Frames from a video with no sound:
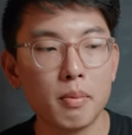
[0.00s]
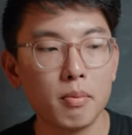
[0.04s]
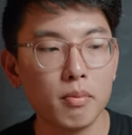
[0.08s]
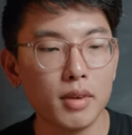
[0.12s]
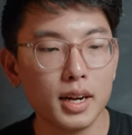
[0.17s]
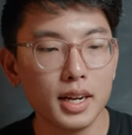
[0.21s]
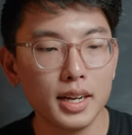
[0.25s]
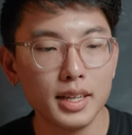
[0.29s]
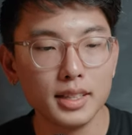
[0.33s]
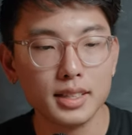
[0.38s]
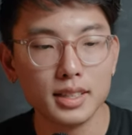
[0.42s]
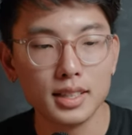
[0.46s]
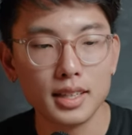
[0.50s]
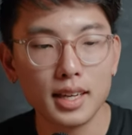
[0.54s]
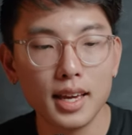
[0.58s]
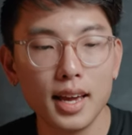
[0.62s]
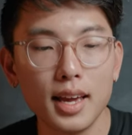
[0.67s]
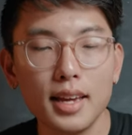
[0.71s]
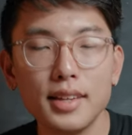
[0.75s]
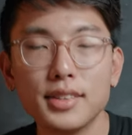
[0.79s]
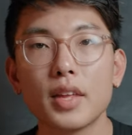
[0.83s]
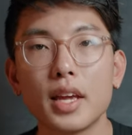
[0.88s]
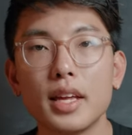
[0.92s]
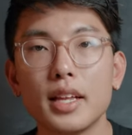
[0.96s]
them right into the
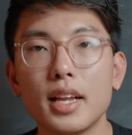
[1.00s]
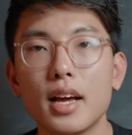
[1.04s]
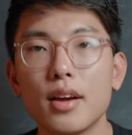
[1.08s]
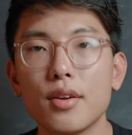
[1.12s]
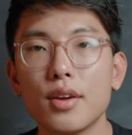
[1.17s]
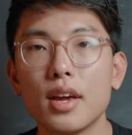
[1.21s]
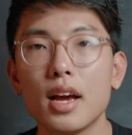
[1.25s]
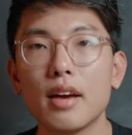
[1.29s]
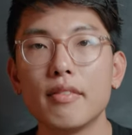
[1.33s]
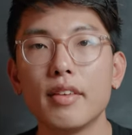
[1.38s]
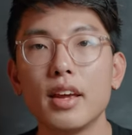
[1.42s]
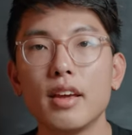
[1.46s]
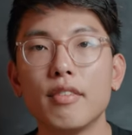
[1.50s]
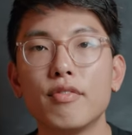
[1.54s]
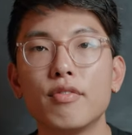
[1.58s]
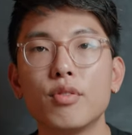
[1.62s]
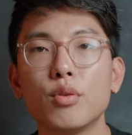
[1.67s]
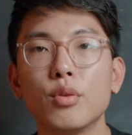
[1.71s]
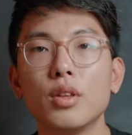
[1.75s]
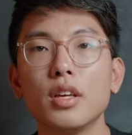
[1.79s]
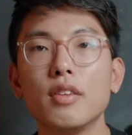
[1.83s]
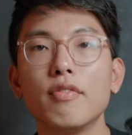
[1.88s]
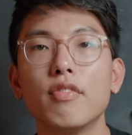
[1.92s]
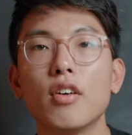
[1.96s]
case, and now you have a
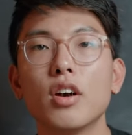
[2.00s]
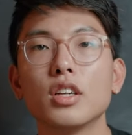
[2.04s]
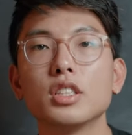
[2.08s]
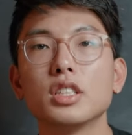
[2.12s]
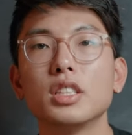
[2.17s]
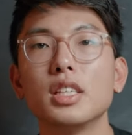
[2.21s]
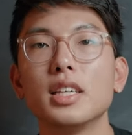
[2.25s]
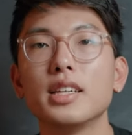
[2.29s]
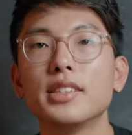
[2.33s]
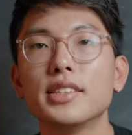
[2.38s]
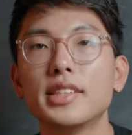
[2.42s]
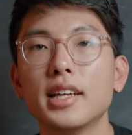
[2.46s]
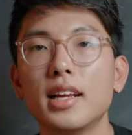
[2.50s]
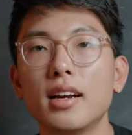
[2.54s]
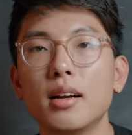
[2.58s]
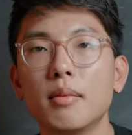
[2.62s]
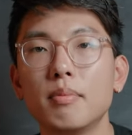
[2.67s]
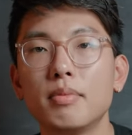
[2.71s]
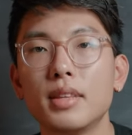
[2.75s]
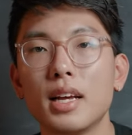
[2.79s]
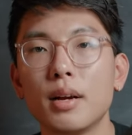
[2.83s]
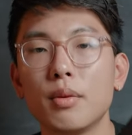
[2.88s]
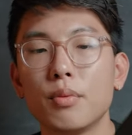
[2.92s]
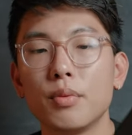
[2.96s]
fully functioning
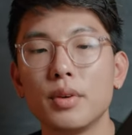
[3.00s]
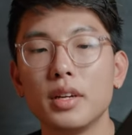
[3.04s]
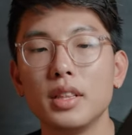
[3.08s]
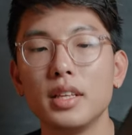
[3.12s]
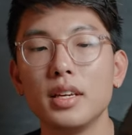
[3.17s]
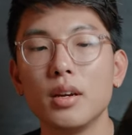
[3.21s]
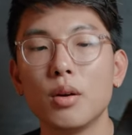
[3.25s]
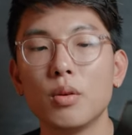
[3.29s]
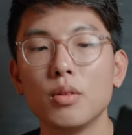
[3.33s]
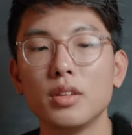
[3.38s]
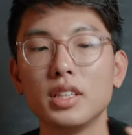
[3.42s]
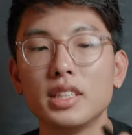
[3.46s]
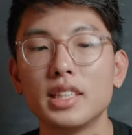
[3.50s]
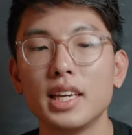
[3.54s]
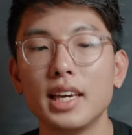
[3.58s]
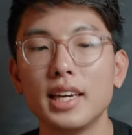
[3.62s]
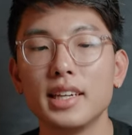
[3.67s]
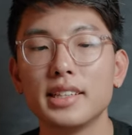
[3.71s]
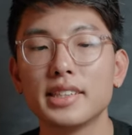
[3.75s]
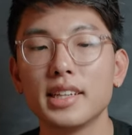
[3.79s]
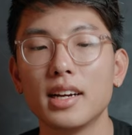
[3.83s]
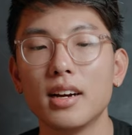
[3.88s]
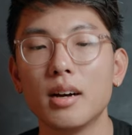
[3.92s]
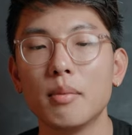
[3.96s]
setup that really only
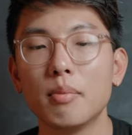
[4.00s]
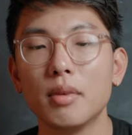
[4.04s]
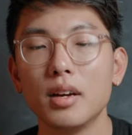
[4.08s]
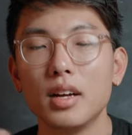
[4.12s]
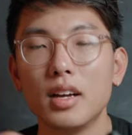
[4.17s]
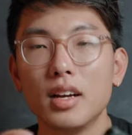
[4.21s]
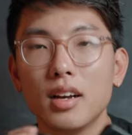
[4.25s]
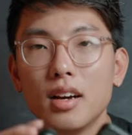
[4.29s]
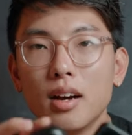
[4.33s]
takes up